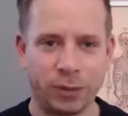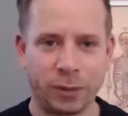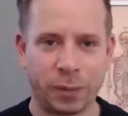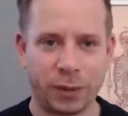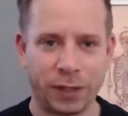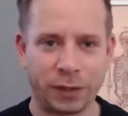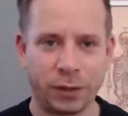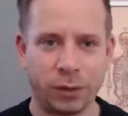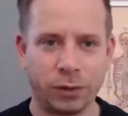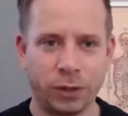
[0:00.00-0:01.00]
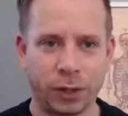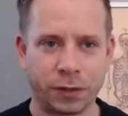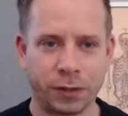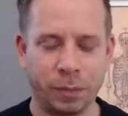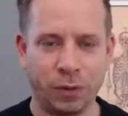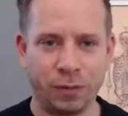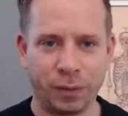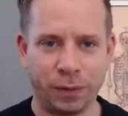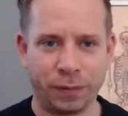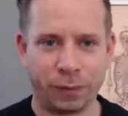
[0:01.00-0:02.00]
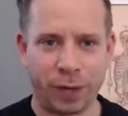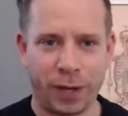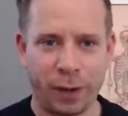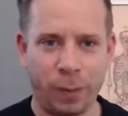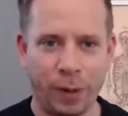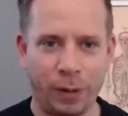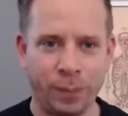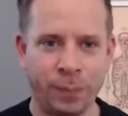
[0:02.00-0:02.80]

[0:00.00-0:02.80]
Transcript: the body, it's not just a movement of the right elbow.